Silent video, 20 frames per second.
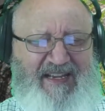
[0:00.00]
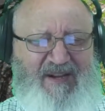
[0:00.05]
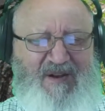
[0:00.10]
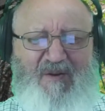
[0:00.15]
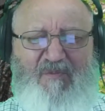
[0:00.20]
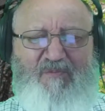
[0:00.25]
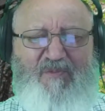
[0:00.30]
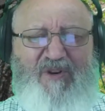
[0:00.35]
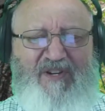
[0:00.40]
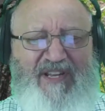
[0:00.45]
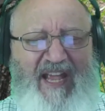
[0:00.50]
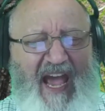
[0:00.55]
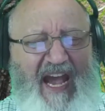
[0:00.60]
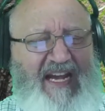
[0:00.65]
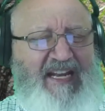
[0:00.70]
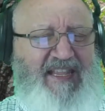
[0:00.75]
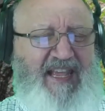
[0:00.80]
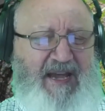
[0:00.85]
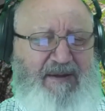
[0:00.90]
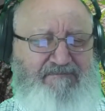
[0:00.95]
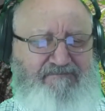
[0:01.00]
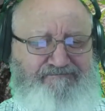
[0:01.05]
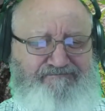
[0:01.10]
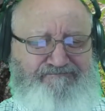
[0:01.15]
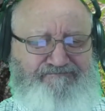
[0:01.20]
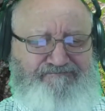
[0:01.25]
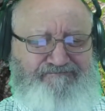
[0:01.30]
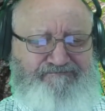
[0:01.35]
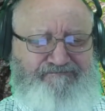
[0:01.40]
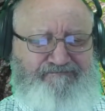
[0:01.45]
Protect them
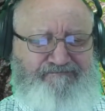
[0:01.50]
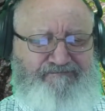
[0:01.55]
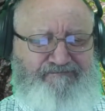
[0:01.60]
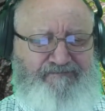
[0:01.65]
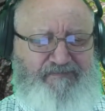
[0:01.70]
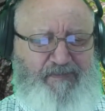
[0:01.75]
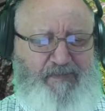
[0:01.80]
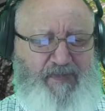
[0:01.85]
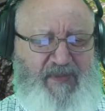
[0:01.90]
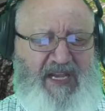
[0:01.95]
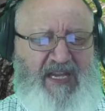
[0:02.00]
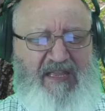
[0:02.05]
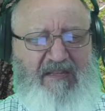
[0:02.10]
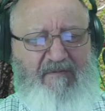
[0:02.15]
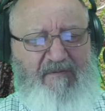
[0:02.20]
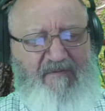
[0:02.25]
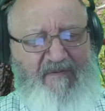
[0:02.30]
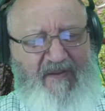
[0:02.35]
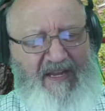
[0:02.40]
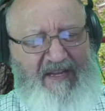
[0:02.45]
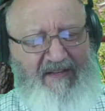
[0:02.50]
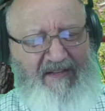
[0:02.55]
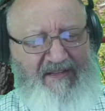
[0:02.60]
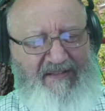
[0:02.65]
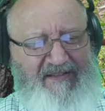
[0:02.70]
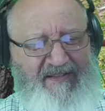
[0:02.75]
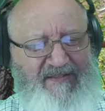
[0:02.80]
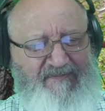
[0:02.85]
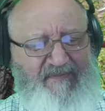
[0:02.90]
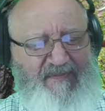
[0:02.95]
in the
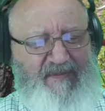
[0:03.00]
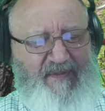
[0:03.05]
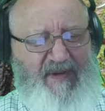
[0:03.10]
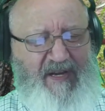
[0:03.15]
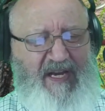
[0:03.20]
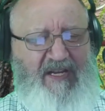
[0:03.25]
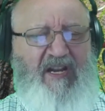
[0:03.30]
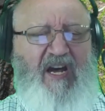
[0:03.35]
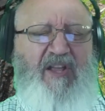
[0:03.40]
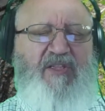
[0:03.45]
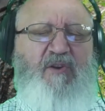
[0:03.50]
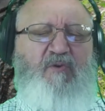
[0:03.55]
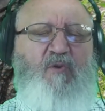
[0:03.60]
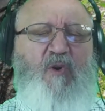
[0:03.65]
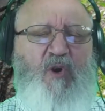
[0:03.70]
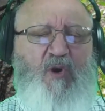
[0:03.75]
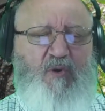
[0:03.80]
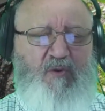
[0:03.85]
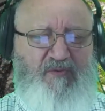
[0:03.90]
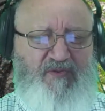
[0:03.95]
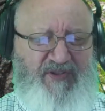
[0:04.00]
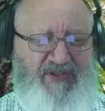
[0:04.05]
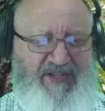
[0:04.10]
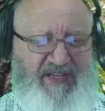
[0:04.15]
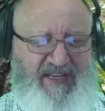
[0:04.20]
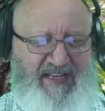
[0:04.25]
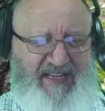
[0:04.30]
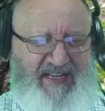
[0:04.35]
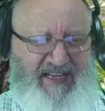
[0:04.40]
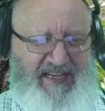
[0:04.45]
fields and on the roads,
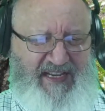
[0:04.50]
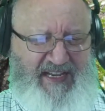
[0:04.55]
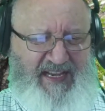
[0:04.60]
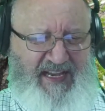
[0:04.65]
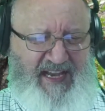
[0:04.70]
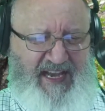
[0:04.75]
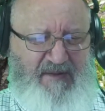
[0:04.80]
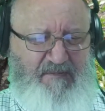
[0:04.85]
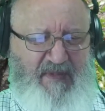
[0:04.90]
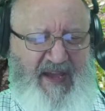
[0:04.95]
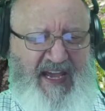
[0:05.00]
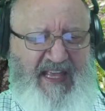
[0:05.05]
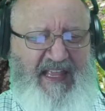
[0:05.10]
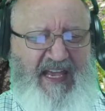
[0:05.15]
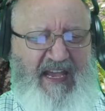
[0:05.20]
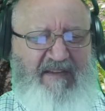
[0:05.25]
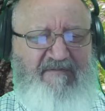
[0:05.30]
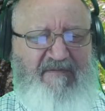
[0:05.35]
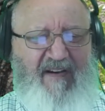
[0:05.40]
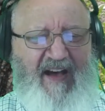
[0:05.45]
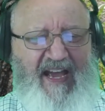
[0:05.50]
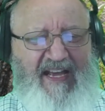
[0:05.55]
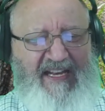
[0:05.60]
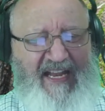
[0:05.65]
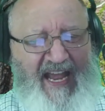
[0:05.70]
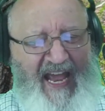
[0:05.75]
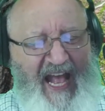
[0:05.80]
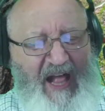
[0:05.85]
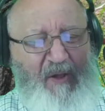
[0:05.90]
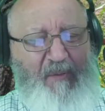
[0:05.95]
and may they find
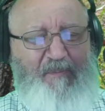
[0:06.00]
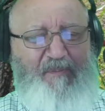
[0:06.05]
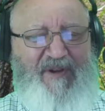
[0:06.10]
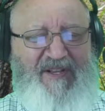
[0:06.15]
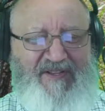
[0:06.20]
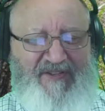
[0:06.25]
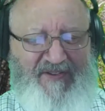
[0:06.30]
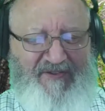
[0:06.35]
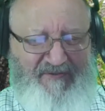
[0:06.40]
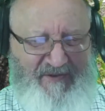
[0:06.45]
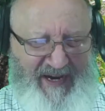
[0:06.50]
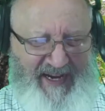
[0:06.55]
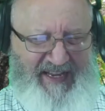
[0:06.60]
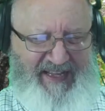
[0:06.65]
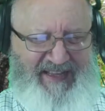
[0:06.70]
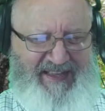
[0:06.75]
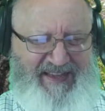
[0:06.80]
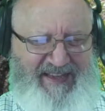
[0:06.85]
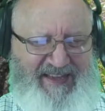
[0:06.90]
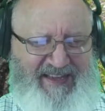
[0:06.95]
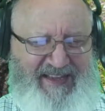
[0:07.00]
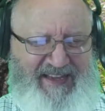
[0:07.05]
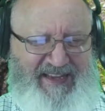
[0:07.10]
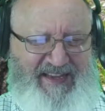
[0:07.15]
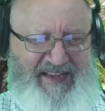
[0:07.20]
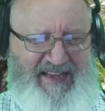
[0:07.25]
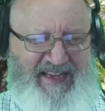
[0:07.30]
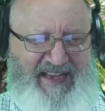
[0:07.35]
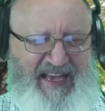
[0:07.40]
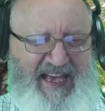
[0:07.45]
help and strength
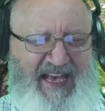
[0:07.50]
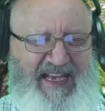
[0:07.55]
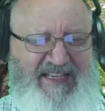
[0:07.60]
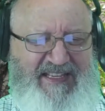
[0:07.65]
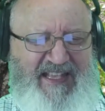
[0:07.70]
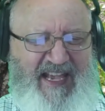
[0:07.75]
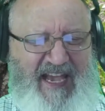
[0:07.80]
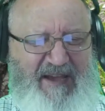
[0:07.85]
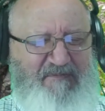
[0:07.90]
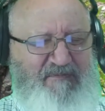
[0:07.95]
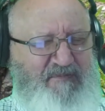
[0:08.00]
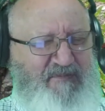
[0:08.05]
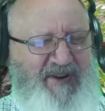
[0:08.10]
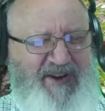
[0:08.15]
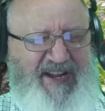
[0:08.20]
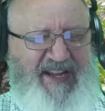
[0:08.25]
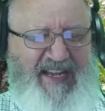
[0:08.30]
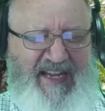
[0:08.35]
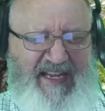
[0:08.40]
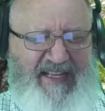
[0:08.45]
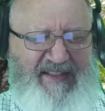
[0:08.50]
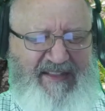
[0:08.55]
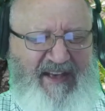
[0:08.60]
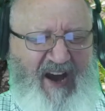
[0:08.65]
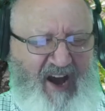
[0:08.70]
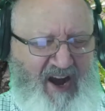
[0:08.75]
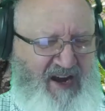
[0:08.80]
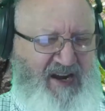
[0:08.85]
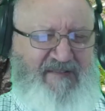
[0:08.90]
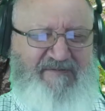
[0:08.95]
as they bring in the
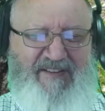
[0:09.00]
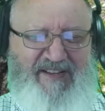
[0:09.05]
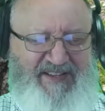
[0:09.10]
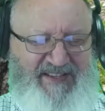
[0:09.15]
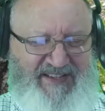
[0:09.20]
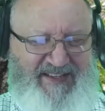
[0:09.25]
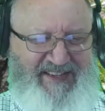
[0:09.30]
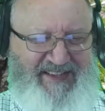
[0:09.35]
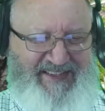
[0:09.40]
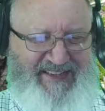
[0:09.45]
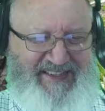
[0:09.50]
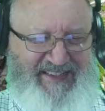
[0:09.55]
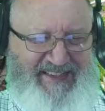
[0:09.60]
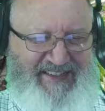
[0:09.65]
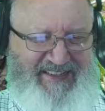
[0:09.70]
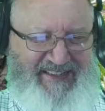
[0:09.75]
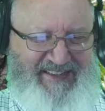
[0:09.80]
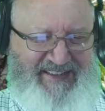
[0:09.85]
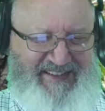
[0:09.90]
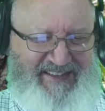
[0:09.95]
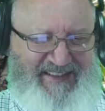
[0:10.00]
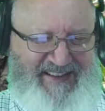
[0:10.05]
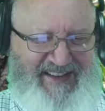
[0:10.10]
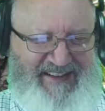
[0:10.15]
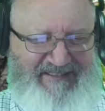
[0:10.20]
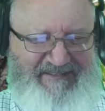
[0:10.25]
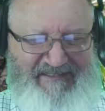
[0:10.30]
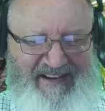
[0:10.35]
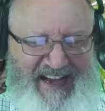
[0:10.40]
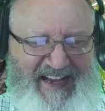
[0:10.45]
harvest.
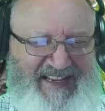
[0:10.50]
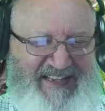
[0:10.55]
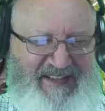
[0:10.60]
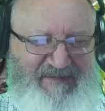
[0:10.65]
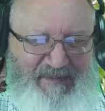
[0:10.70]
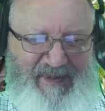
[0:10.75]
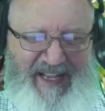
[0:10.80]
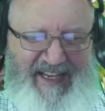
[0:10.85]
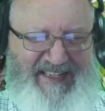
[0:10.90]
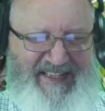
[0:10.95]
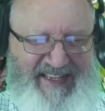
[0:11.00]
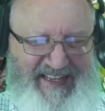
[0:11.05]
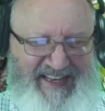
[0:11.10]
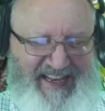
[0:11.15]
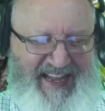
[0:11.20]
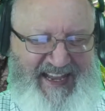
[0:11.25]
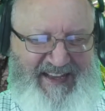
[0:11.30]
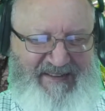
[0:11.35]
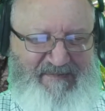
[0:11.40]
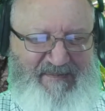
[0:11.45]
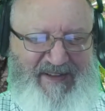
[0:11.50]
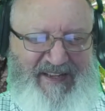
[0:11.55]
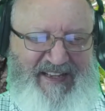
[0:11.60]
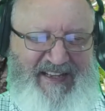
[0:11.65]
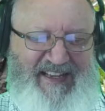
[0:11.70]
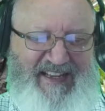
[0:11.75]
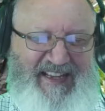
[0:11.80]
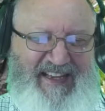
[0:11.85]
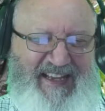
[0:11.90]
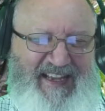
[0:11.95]
In Christ's blessed name,
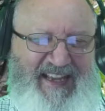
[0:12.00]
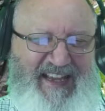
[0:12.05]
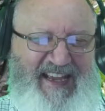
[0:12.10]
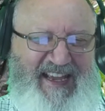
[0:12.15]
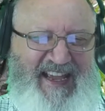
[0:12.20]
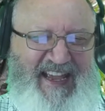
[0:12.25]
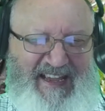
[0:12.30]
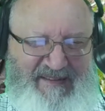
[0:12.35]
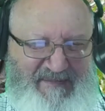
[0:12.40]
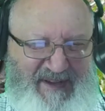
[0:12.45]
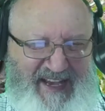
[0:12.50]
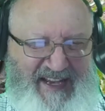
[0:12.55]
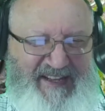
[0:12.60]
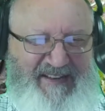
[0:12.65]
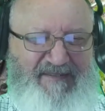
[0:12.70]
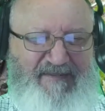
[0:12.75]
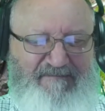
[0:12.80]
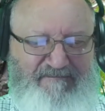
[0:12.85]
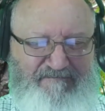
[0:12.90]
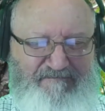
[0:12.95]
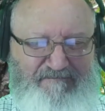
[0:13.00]
amen.